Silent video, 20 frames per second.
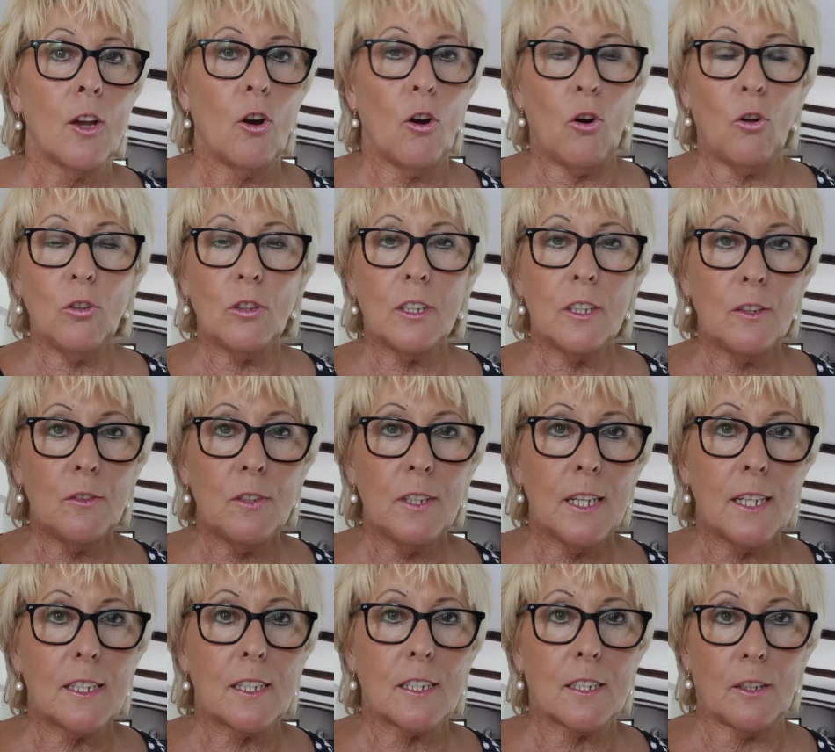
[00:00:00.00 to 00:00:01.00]
All you
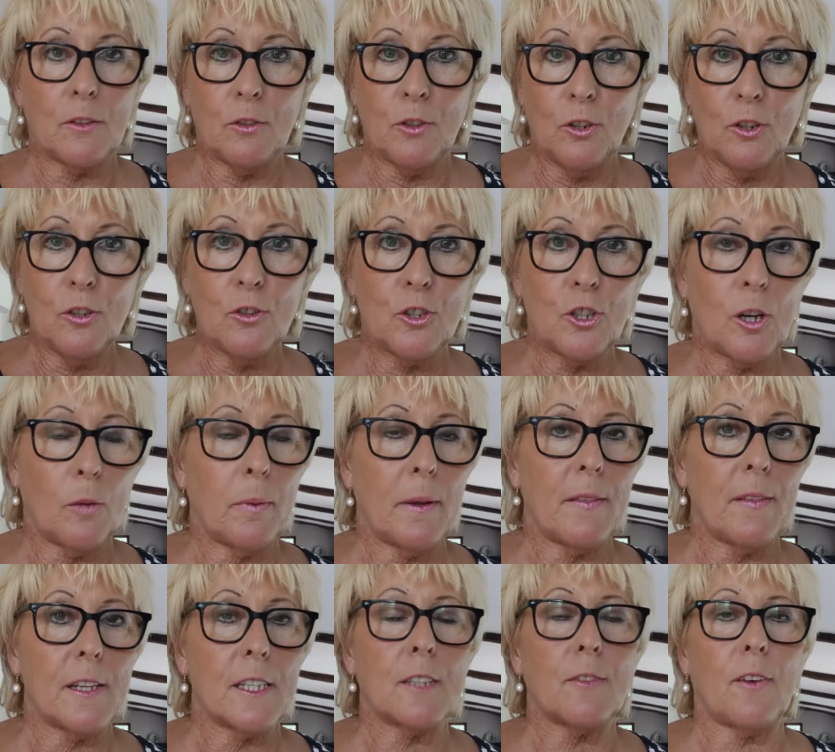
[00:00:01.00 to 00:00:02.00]
need to do, your job in
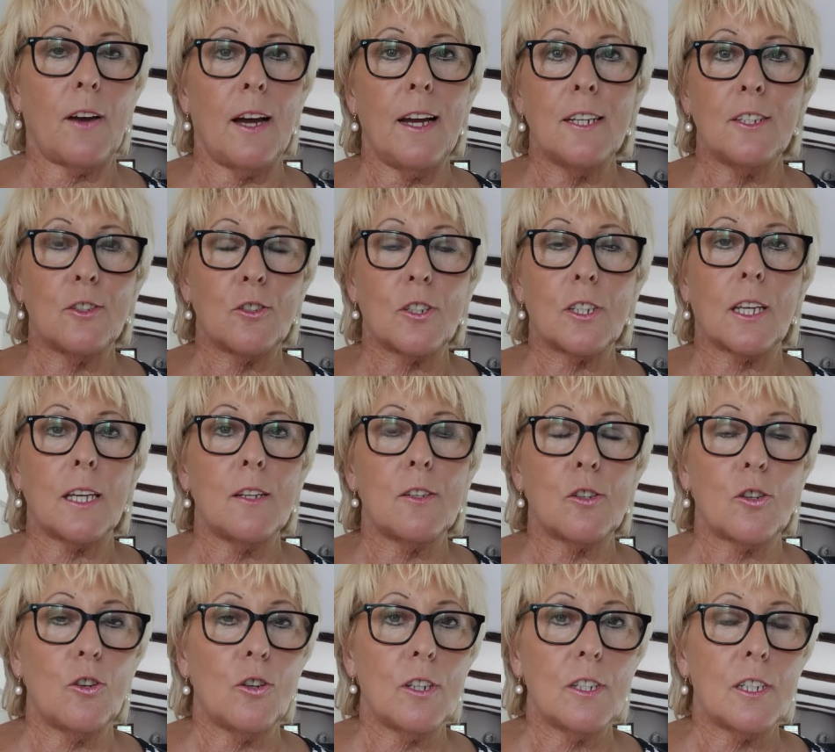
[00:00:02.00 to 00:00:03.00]
this fight, is just to keep
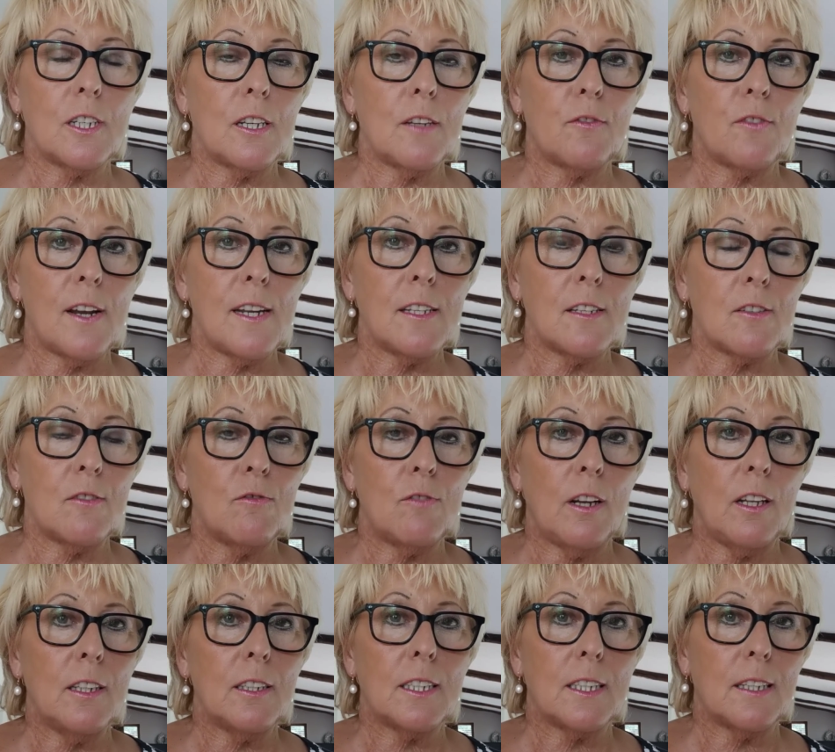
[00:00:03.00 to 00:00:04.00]
talking to your friends and
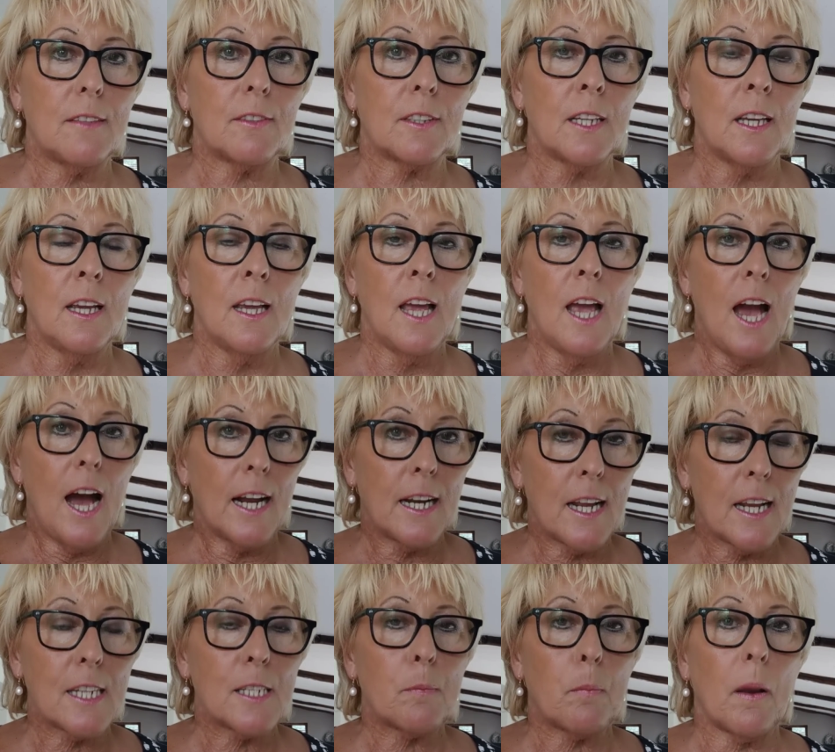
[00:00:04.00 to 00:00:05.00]
relatives and
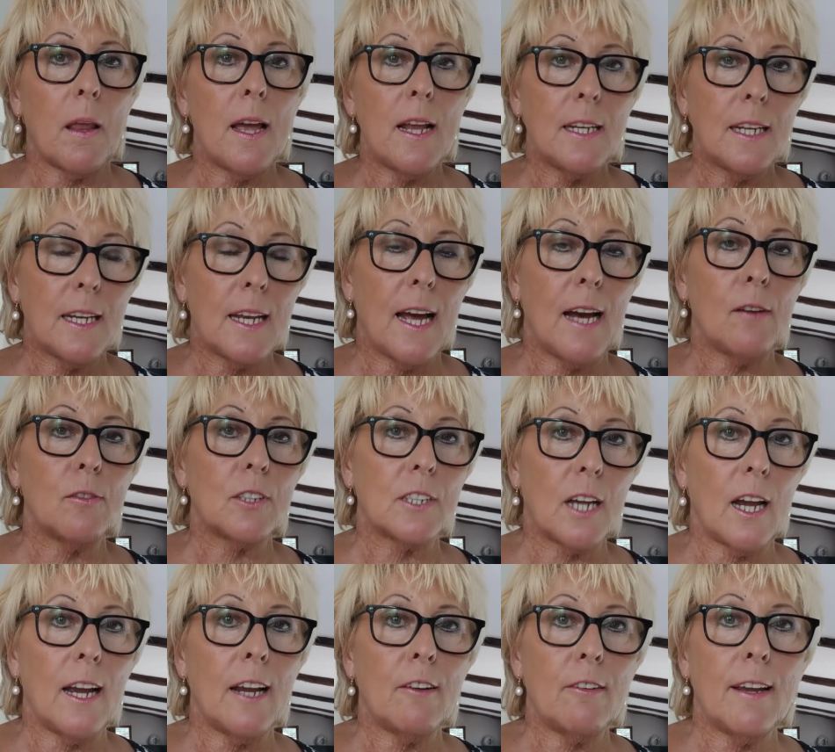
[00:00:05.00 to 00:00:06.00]
explaining how
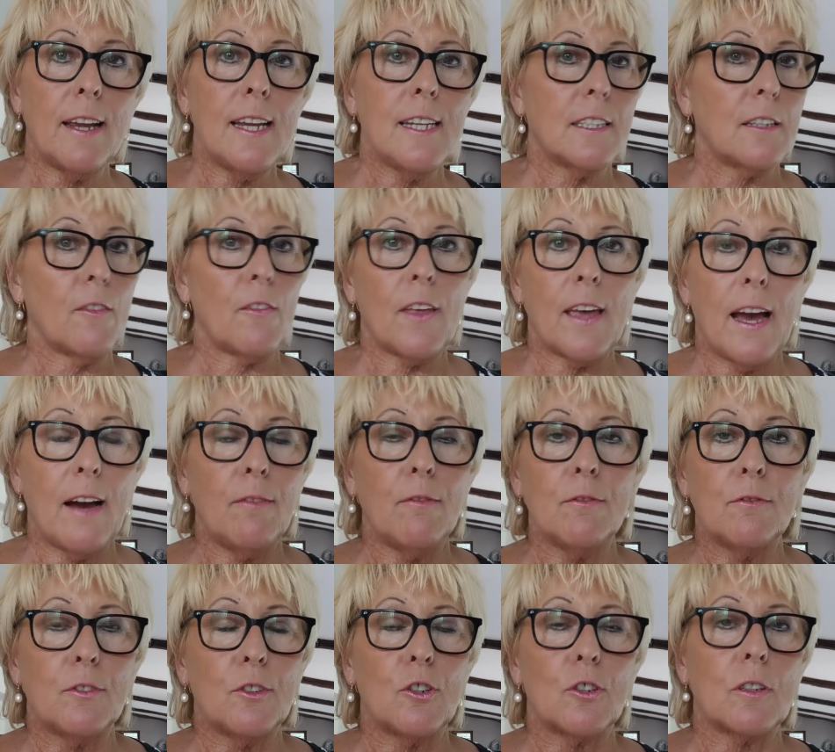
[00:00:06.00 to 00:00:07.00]
dire it is that they
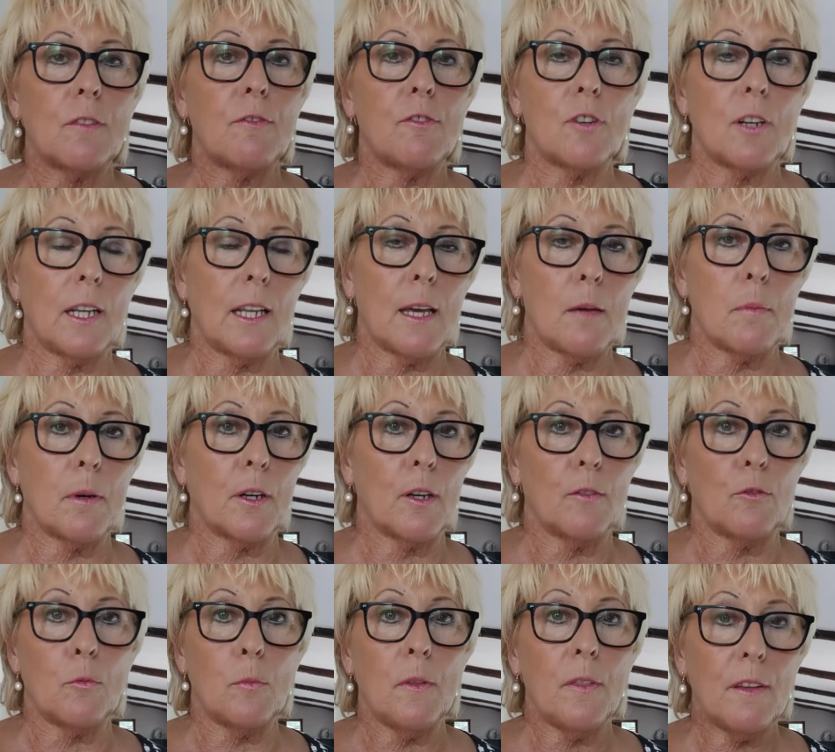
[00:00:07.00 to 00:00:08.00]
haven't voted for a Labour
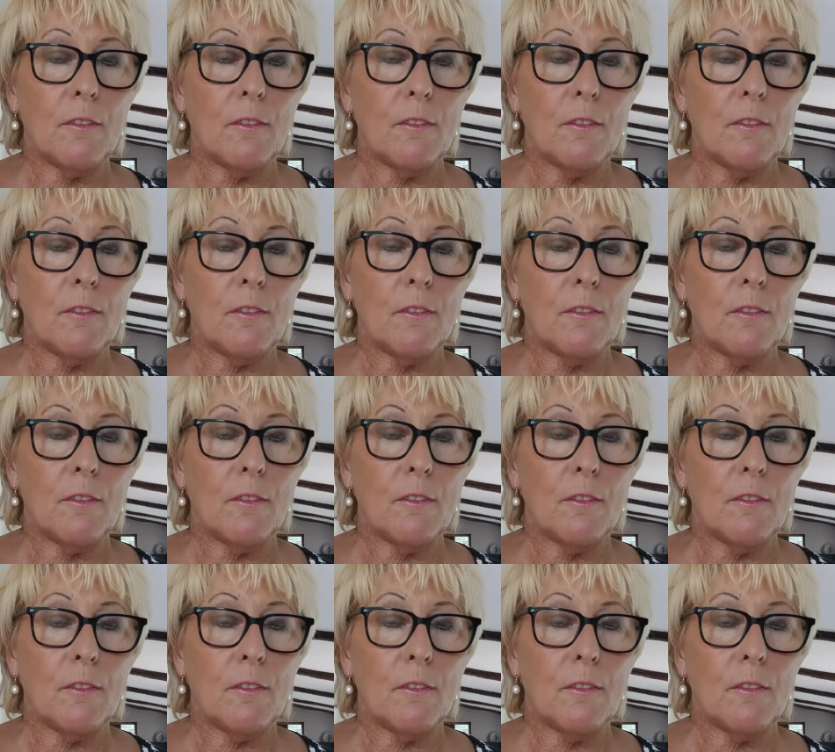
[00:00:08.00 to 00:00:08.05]
government.